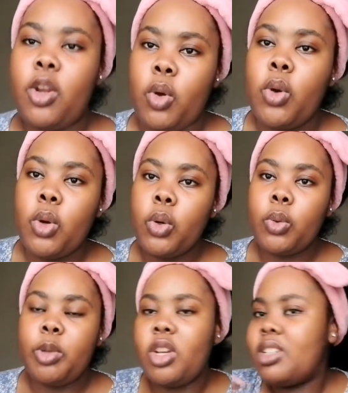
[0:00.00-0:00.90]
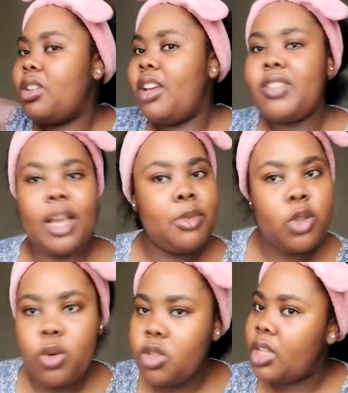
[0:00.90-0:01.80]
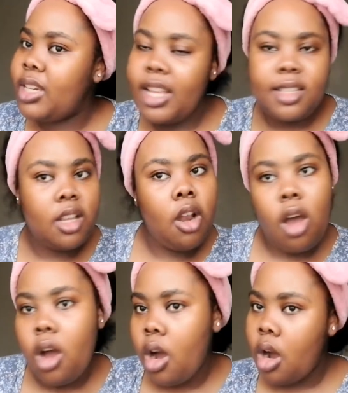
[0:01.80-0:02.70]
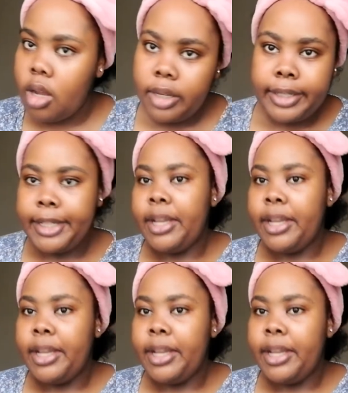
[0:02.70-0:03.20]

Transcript: oh, because I don't have time to go to the nail salon.